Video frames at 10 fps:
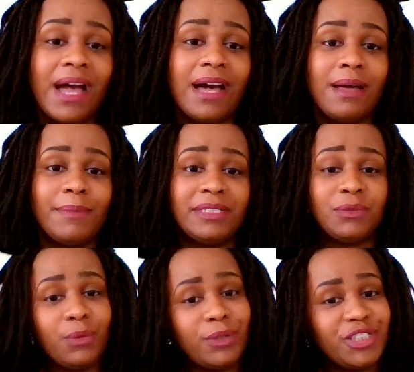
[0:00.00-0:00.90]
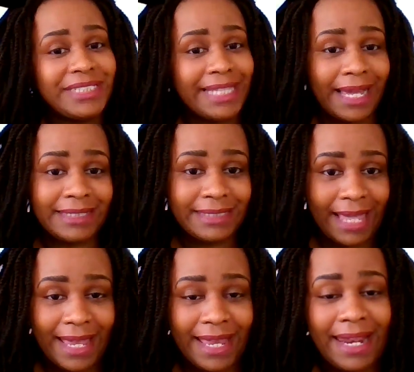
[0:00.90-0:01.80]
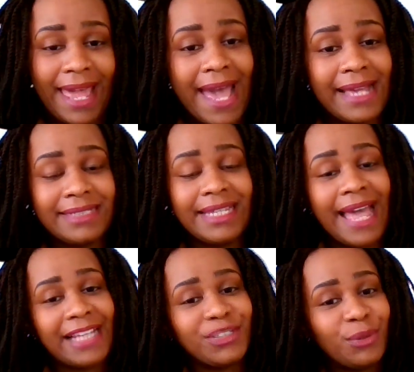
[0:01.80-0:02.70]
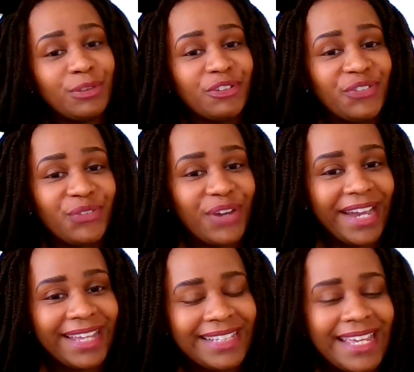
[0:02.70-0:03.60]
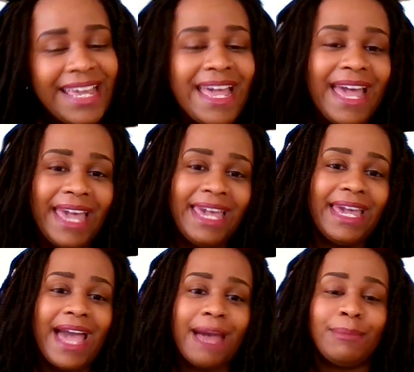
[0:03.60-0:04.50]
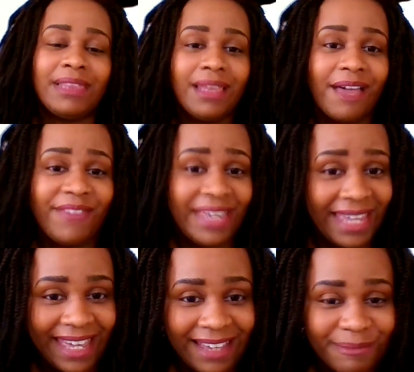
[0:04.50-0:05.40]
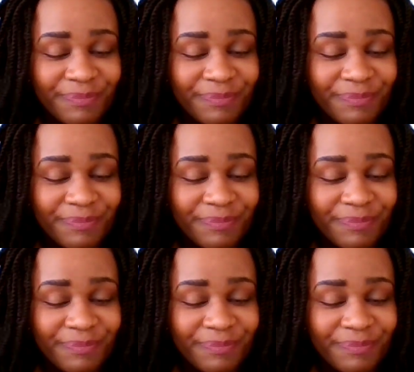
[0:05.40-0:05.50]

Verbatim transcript: Um, it's gorgeous, like I said. It has a castle on the front, and I'm loving it.